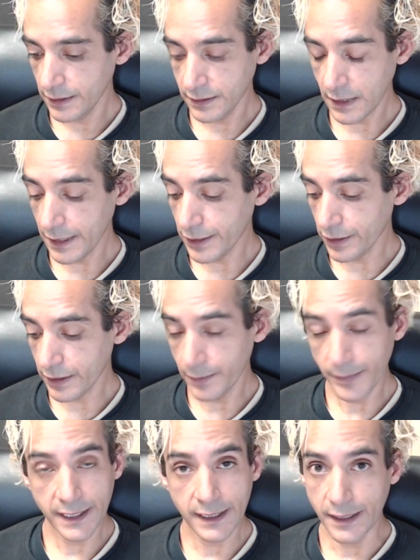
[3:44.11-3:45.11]
It's not like you're going to
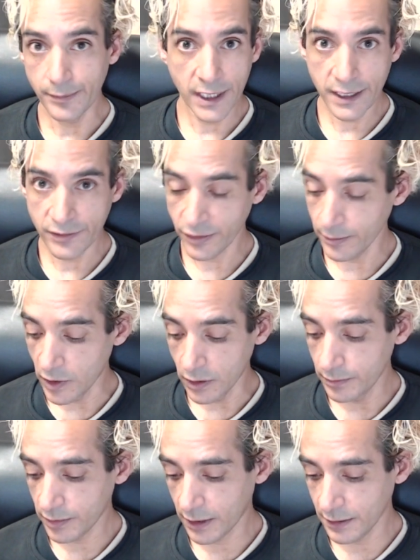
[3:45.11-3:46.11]
make any money from
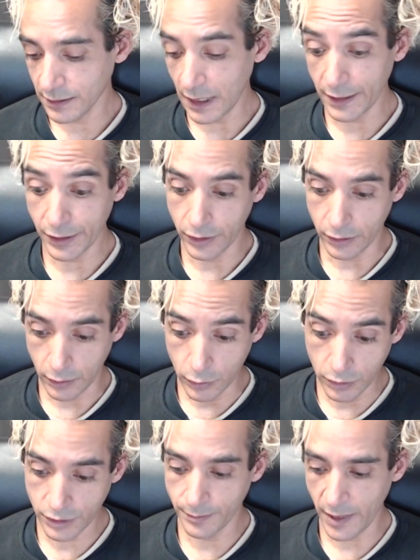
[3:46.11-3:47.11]
home. It's not like you're going to
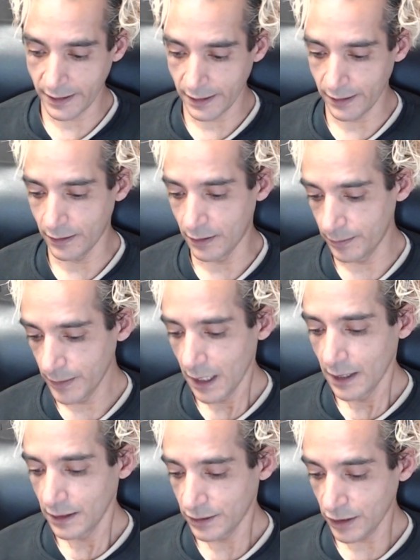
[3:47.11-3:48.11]
lose money at home.
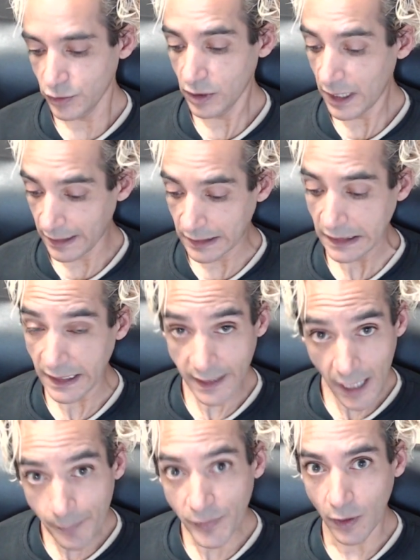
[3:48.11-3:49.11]
It's just you got to
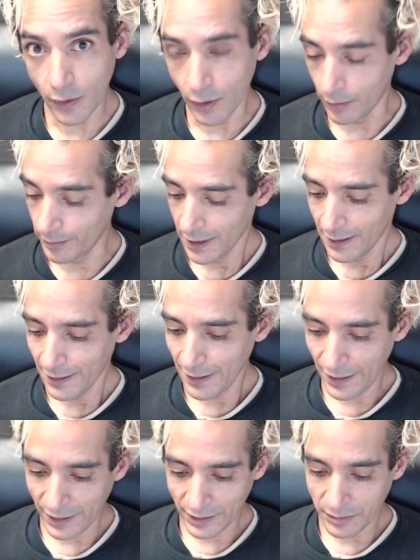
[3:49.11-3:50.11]
clean up the home.
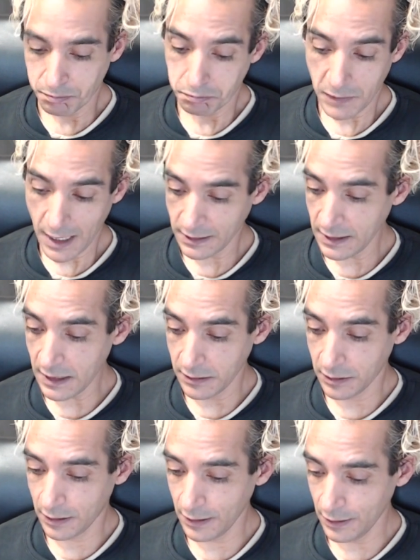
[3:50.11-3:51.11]
And that's
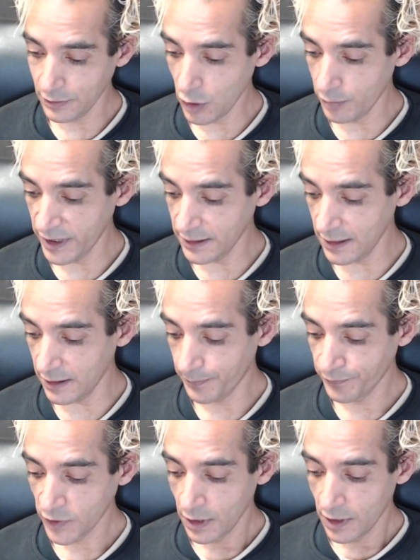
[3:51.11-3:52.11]
it. No big deal.
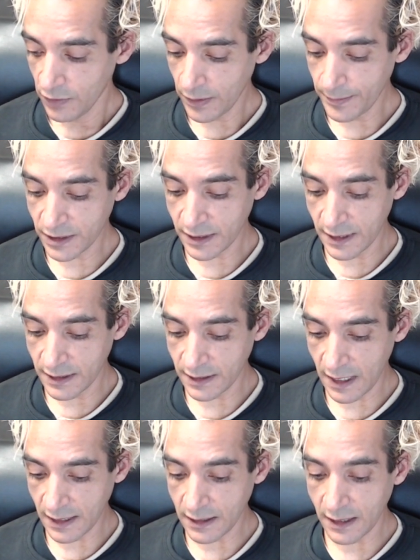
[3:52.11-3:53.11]
From the
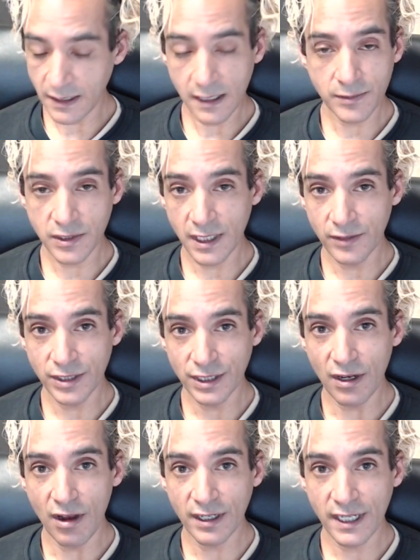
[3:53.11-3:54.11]
sunnyside.net, I'm Sunny,
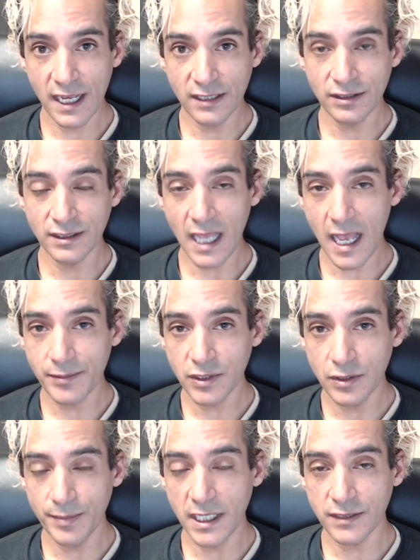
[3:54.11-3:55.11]
wishing all Cancers the
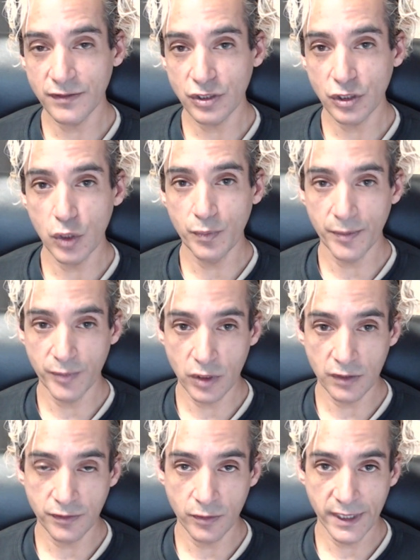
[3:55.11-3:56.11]
absolute best of a super
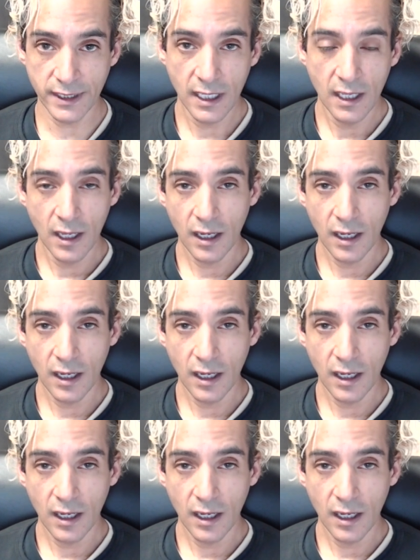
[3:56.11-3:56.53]
beautiful week.